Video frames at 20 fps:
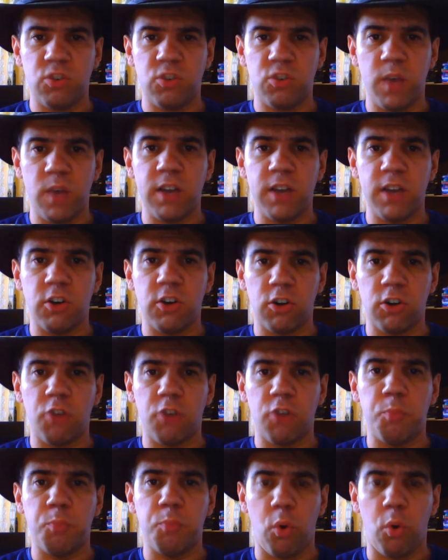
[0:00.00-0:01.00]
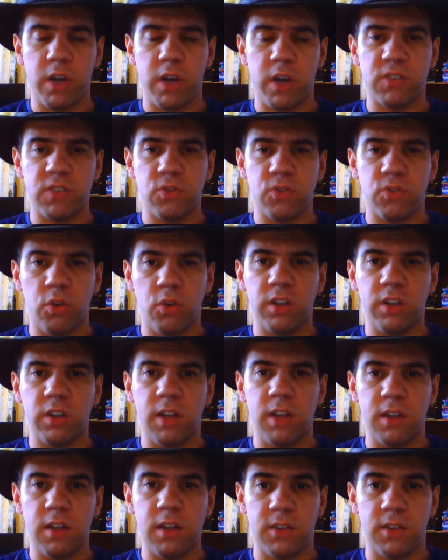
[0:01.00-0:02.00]
to a girls' boarding school in
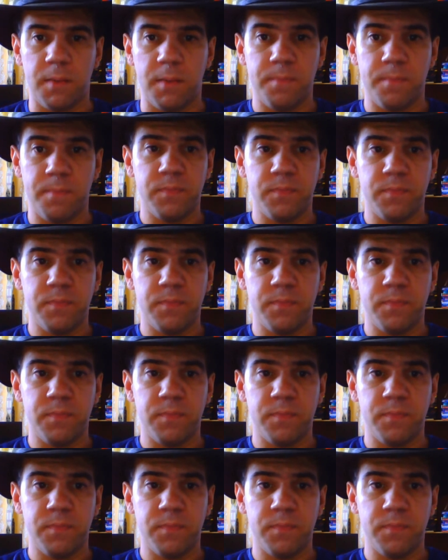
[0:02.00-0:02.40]
London